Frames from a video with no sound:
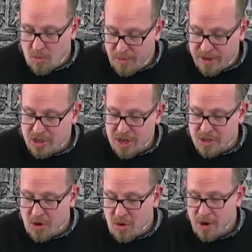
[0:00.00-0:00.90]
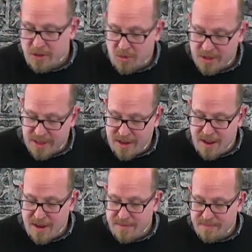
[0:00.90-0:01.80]
Will be judged according to what they've
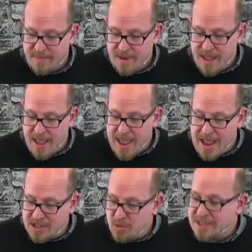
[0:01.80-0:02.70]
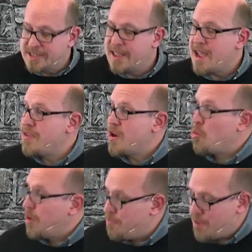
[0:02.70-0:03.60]
done. As we stand there
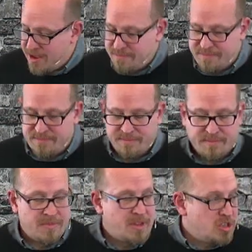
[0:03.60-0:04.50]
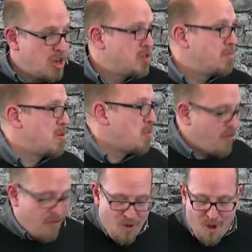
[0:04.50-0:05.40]
weeping, the judgment
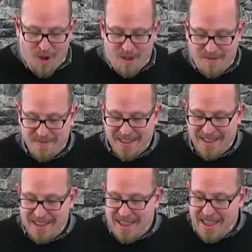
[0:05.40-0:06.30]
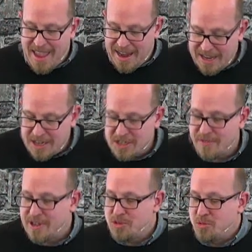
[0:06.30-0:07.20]
will fall, and each
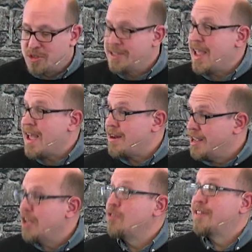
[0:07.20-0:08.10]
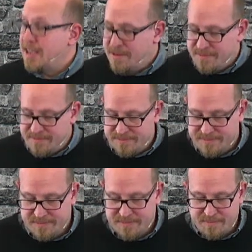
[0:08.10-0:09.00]
of us will stand guilty
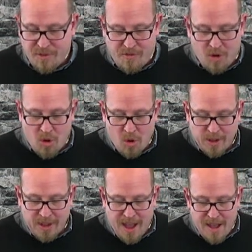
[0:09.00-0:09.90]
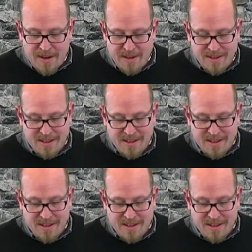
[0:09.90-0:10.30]
before a holy God.